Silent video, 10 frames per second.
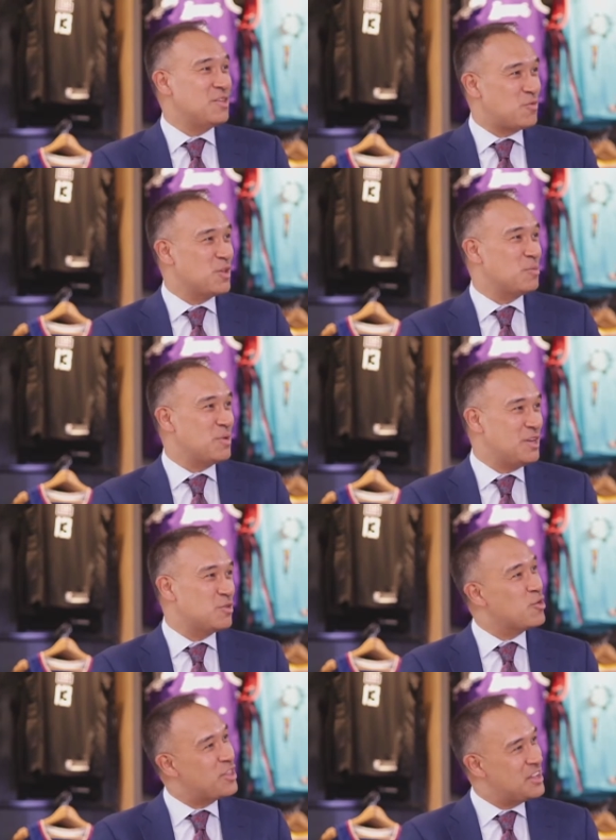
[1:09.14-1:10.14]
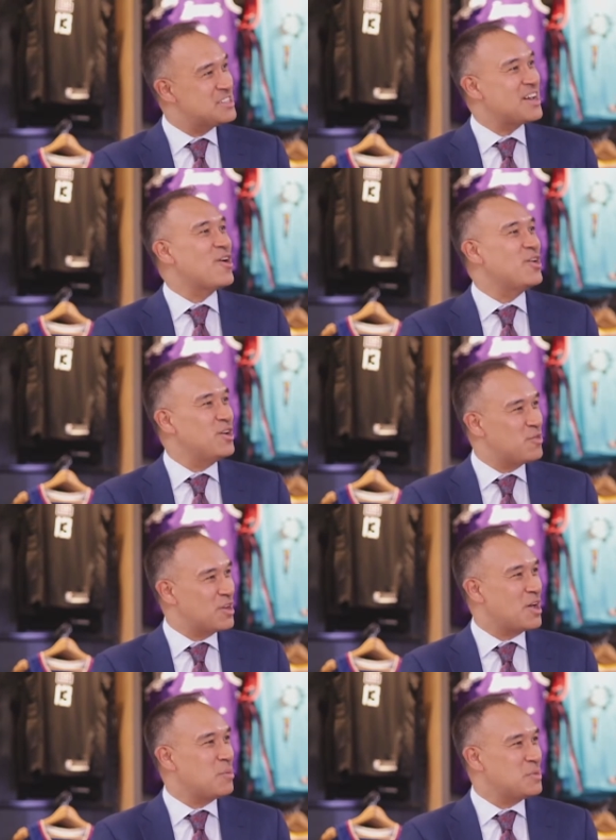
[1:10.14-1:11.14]
the Philippines for the entirety of
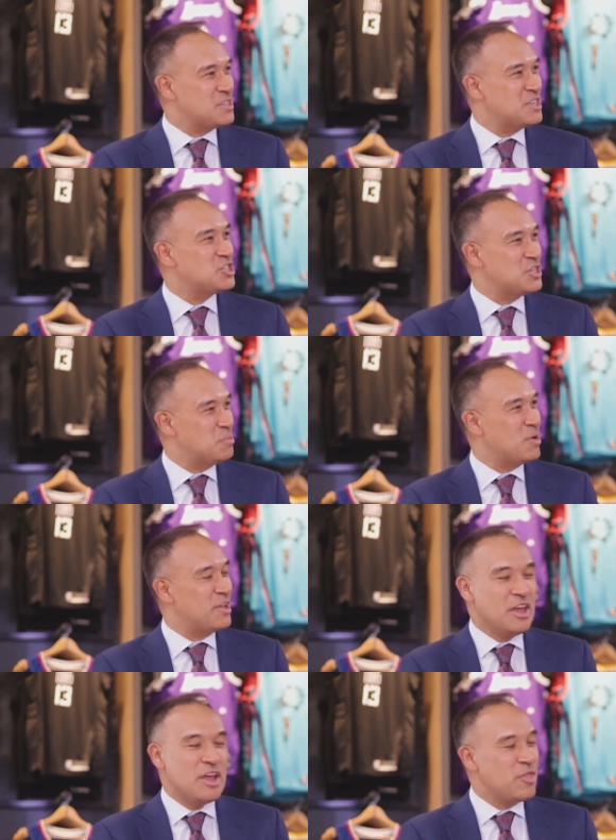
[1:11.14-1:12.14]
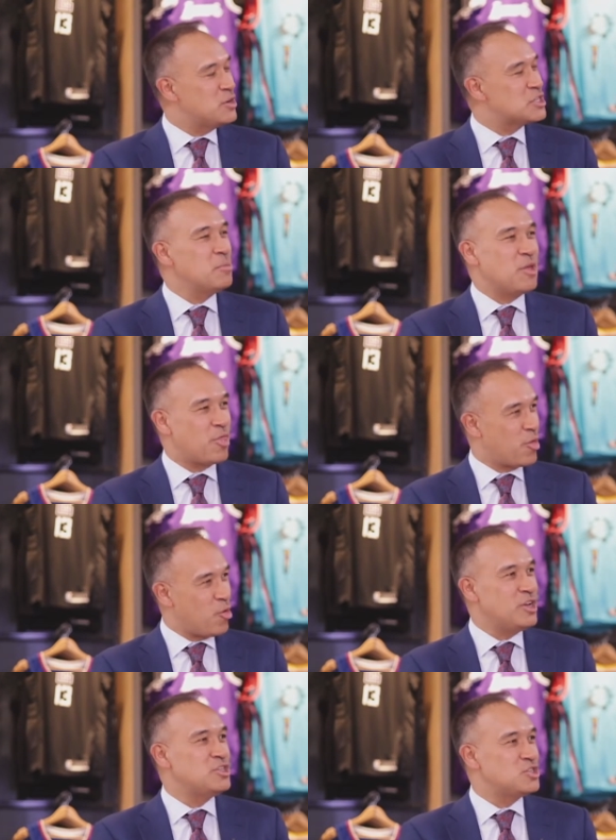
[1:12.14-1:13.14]
the competition, but there's going to be
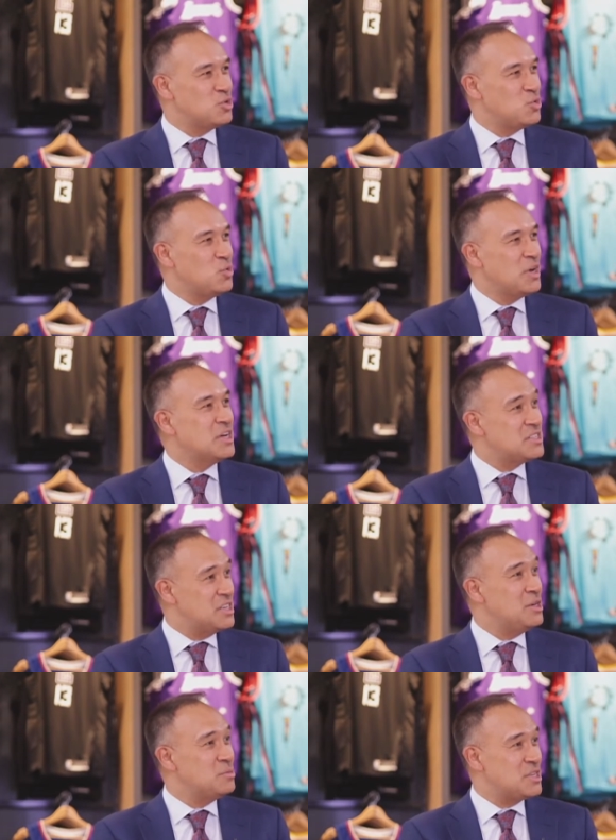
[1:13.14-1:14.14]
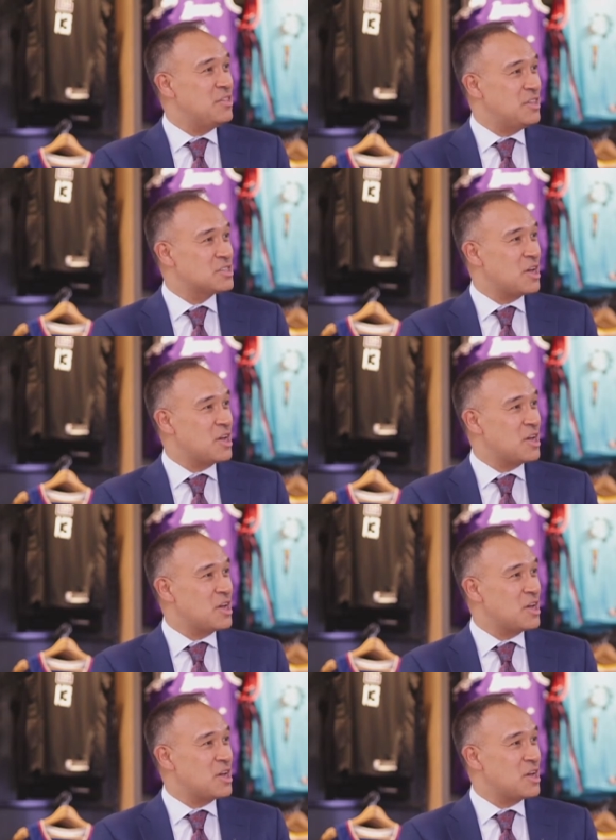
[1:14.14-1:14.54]
thirty-two teams in this